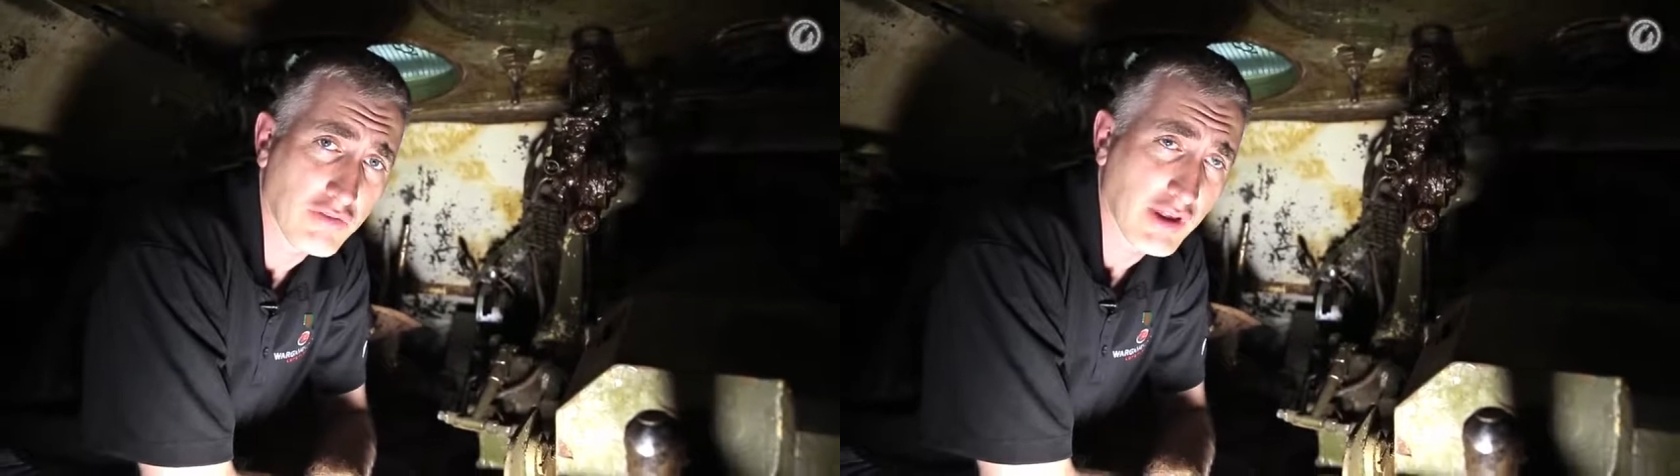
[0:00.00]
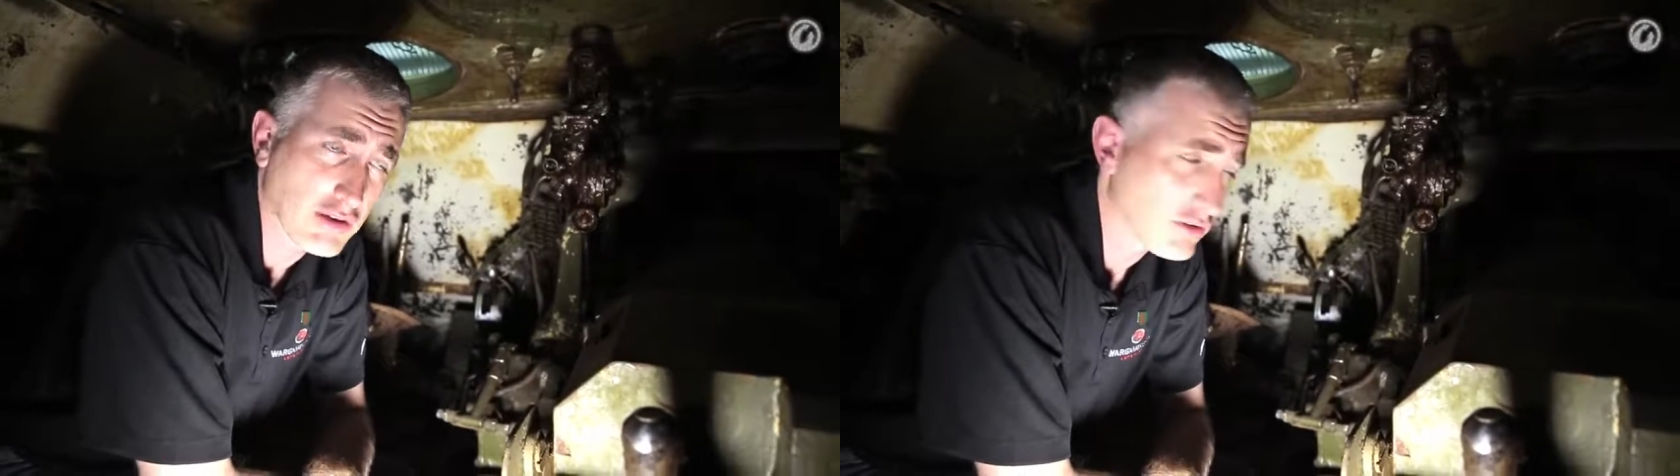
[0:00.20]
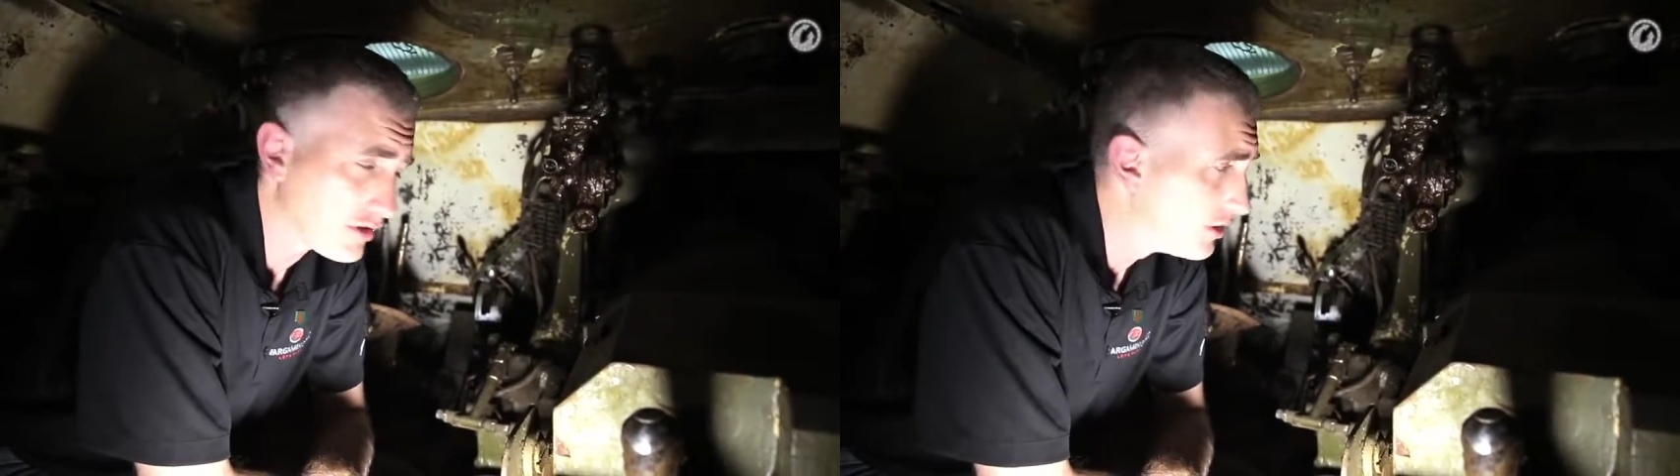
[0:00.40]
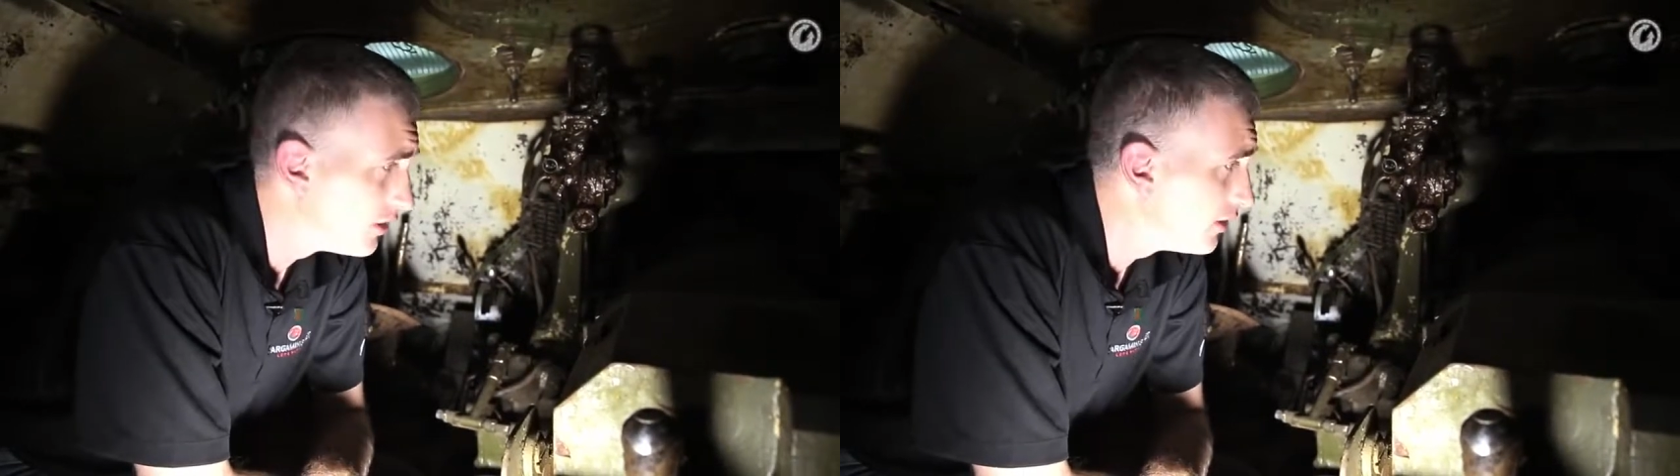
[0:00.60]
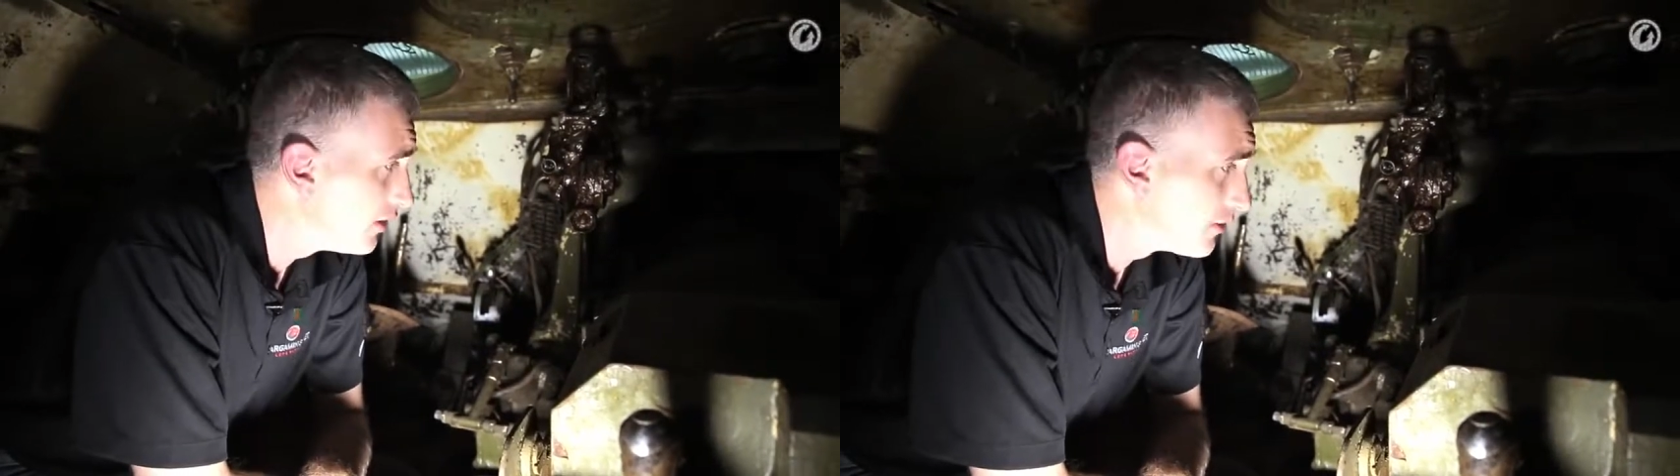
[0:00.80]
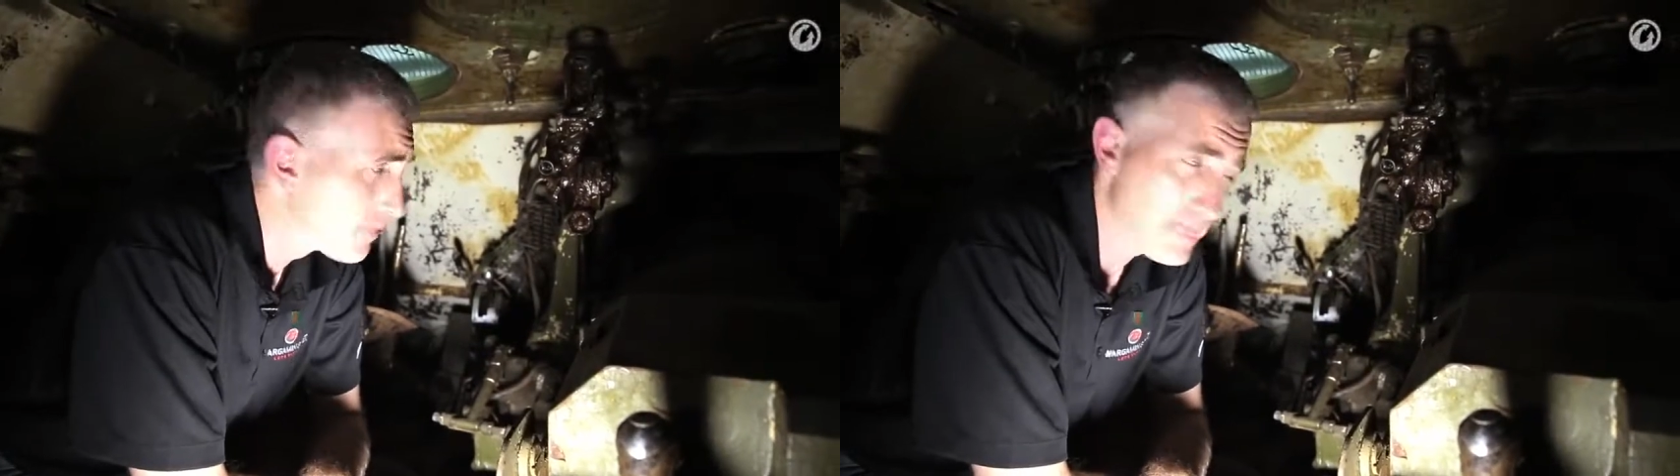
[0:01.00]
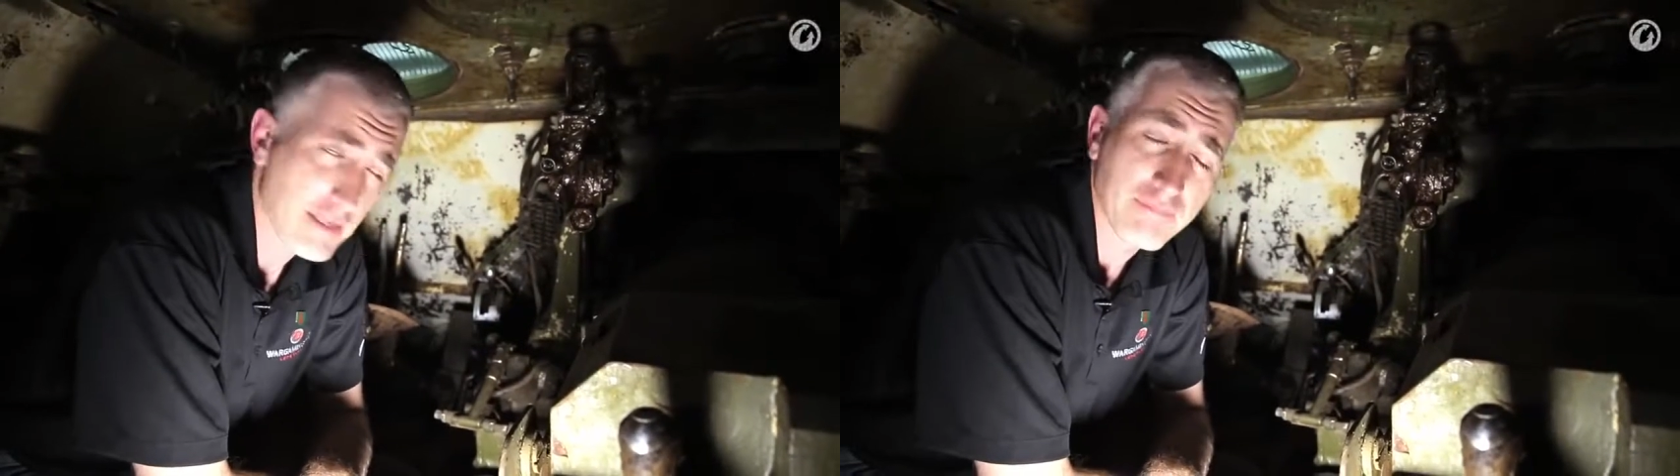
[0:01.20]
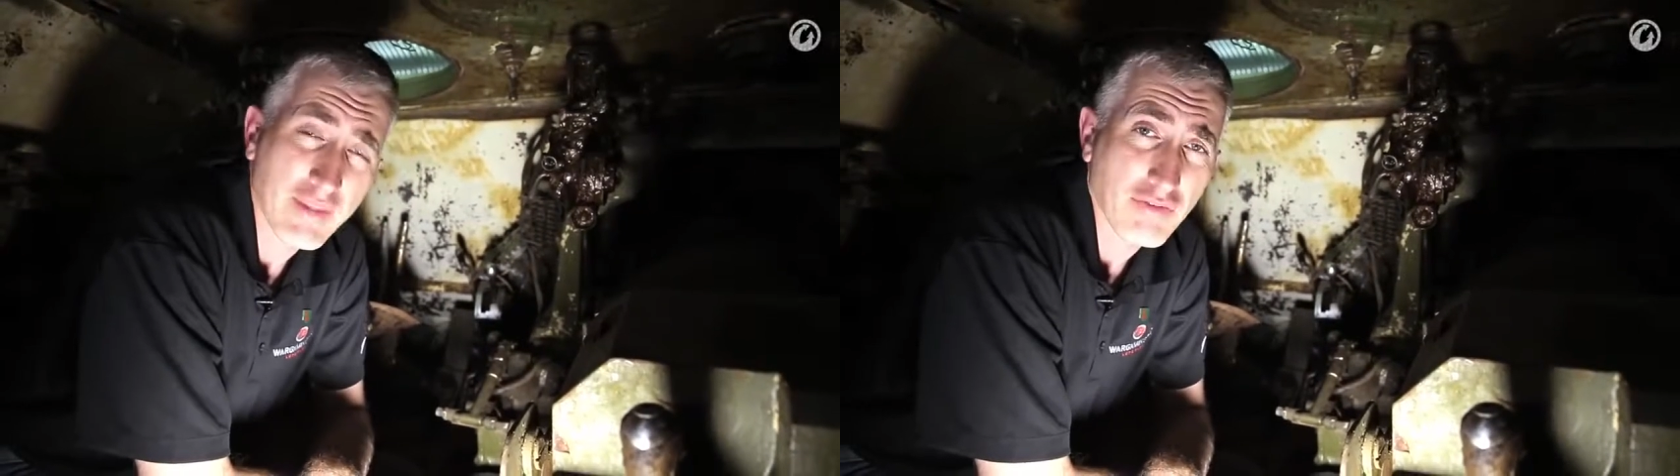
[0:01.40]
event,
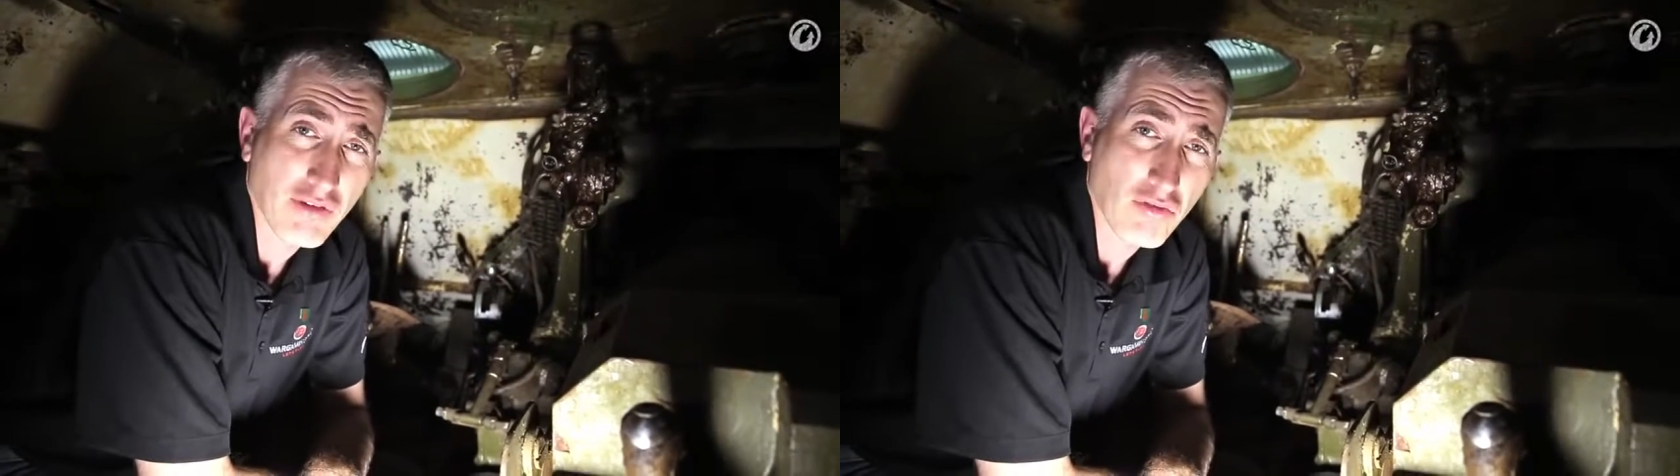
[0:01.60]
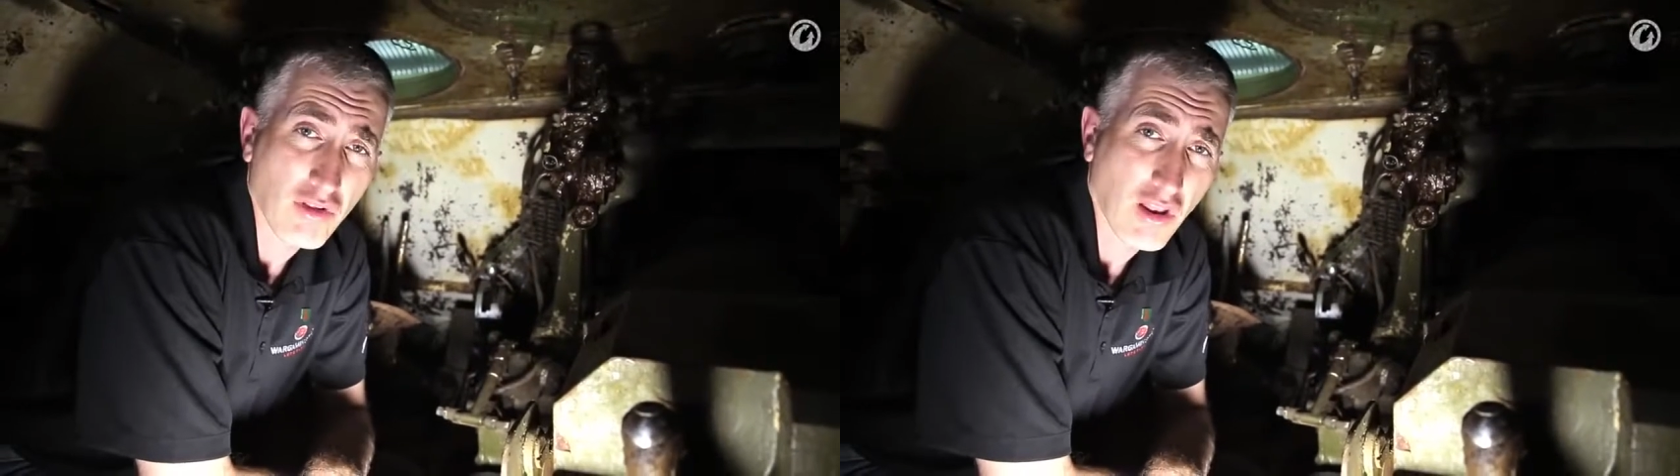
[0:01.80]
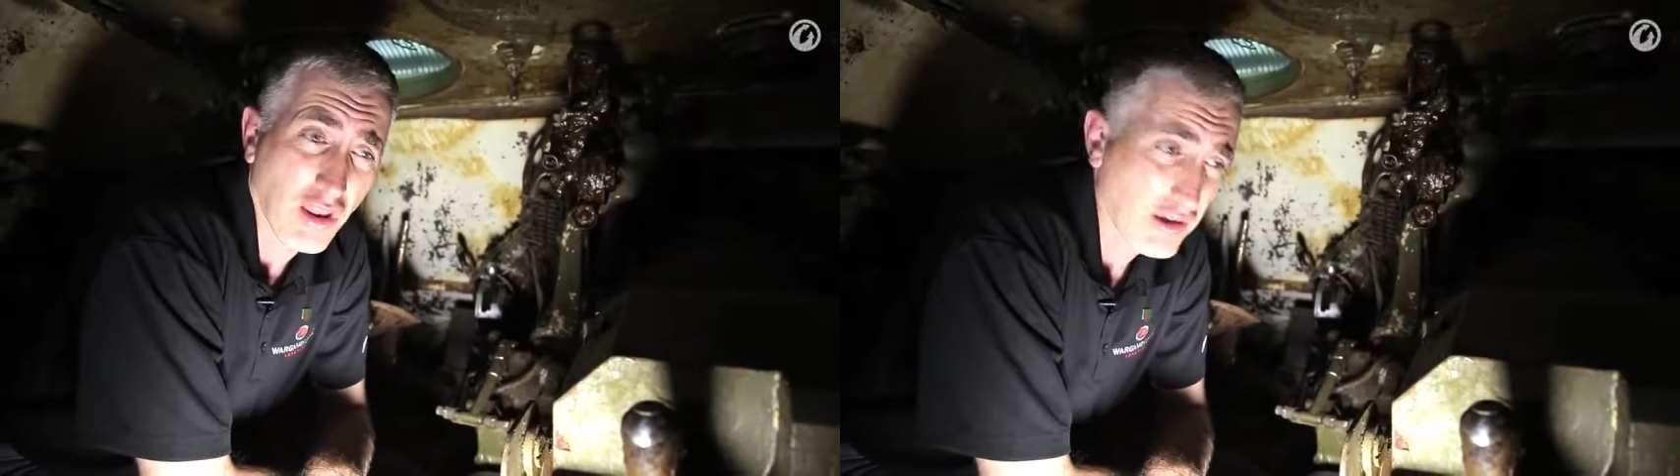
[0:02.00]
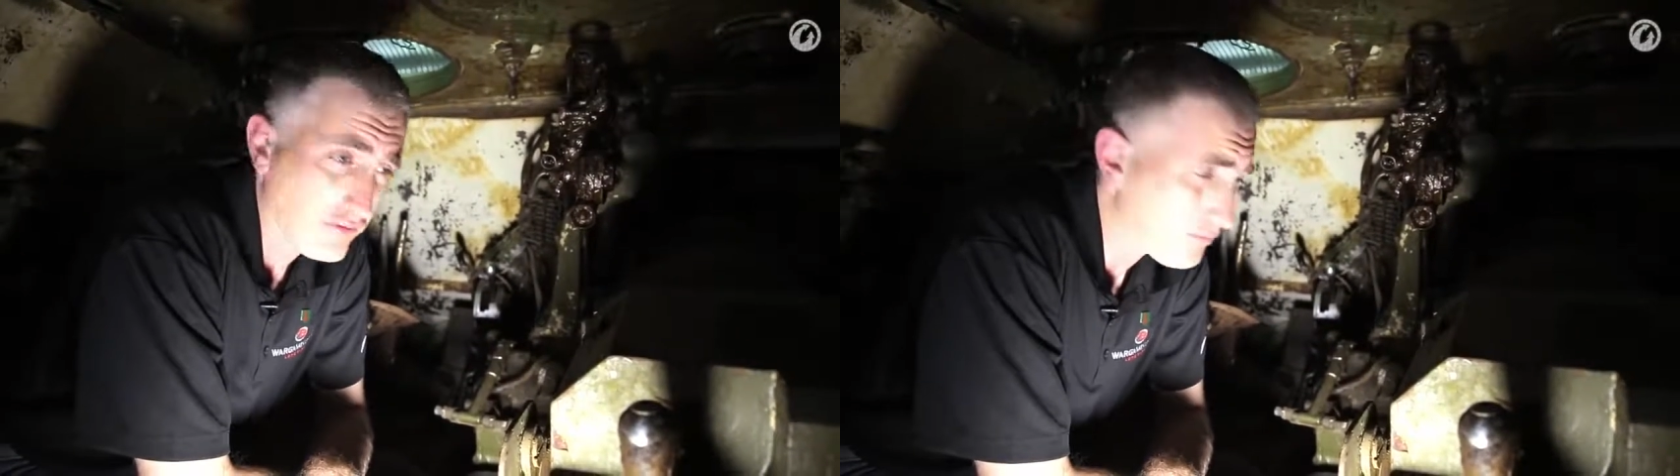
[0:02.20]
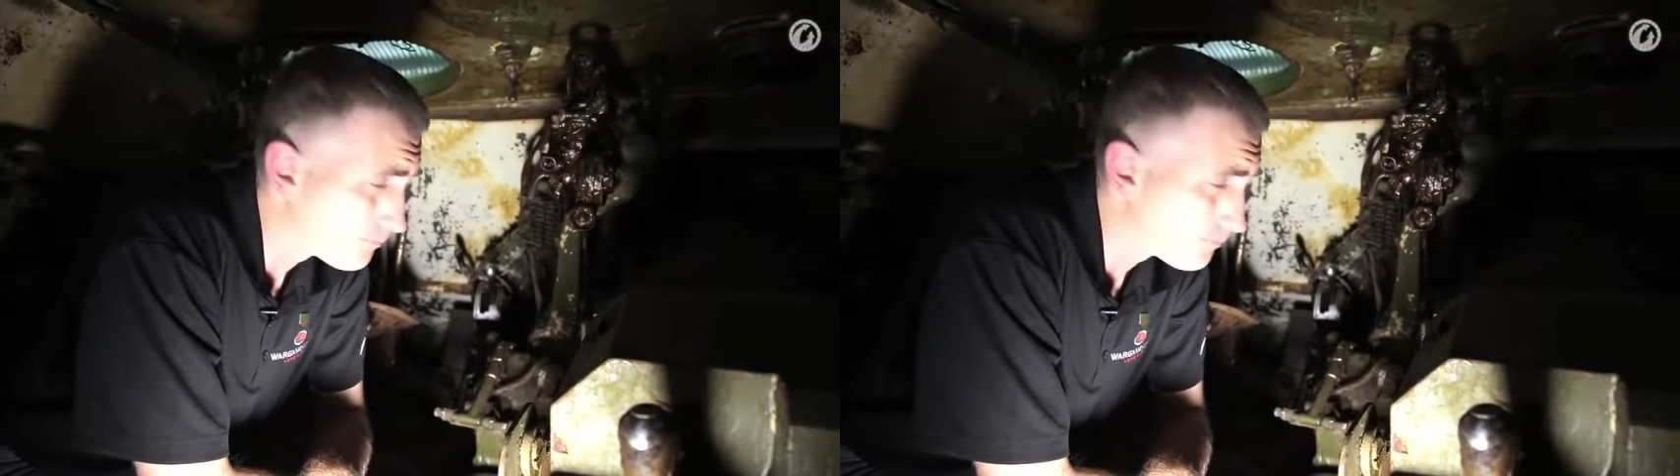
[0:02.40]
if they're still alive.